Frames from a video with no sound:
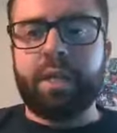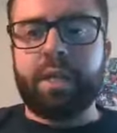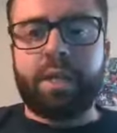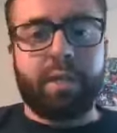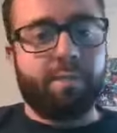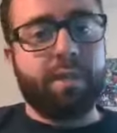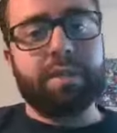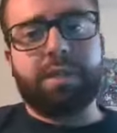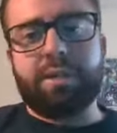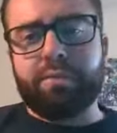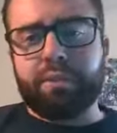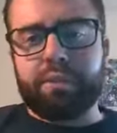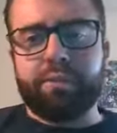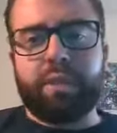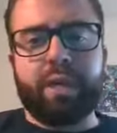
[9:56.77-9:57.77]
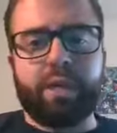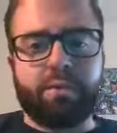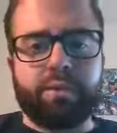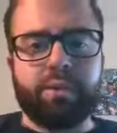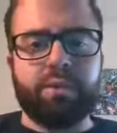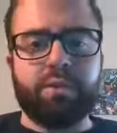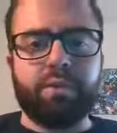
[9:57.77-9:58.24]
in a bunch of different training
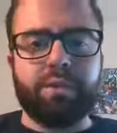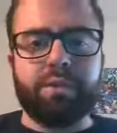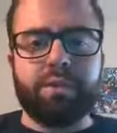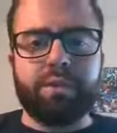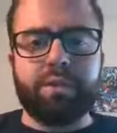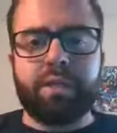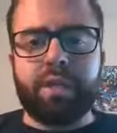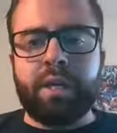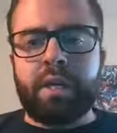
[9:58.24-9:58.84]
resources,